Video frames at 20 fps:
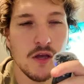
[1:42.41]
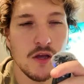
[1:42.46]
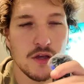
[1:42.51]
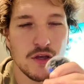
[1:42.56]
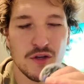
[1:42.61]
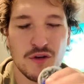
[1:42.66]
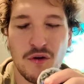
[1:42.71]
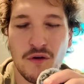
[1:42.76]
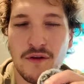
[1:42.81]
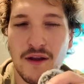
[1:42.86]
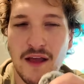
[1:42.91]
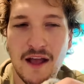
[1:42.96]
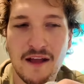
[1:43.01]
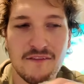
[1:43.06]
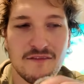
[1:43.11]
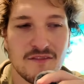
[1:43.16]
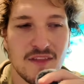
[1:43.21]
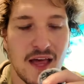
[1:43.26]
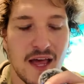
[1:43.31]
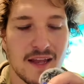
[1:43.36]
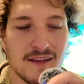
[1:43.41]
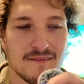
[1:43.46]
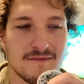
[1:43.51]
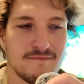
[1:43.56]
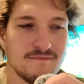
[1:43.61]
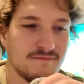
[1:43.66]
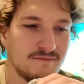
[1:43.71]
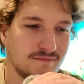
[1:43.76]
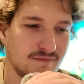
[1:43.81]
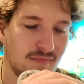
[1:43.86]
you don't have that
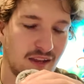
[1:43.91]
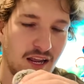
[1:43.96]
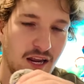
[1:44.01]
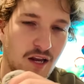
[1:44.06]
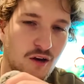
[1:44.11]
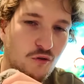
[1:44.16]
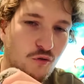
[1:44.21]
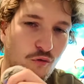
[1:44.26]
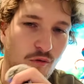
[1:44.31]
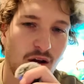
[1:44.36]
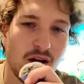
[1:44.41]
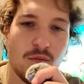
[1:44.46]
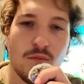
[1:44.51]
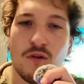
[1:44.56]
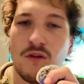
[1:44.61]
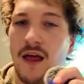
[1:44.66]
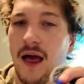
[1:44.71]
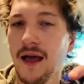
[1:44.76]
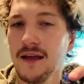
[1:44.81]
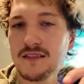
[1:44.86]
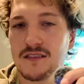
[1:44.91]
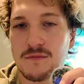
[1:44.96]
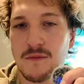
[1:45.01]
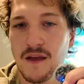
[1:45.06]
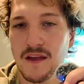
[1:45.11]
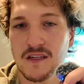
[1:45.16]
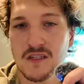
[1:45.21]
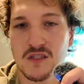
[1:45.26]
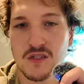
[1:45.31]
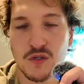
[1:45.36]
incredible
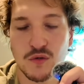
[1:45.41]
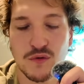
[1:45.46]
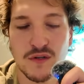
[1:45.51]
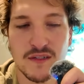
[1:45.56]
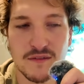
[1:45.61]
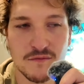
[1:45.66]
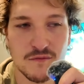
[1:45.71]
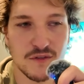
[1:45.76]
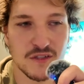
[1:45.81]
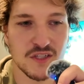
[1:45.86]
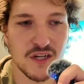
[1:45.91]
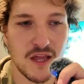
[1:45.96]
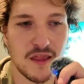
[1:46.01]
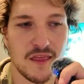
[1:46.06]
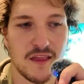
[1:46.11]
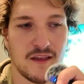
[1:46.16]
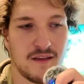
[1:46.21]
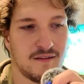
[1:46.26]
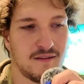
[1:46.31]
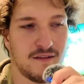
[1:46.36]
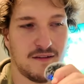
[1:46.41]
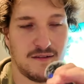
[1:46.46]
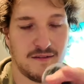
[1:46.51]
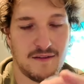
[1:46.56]
aspect to it, which I think,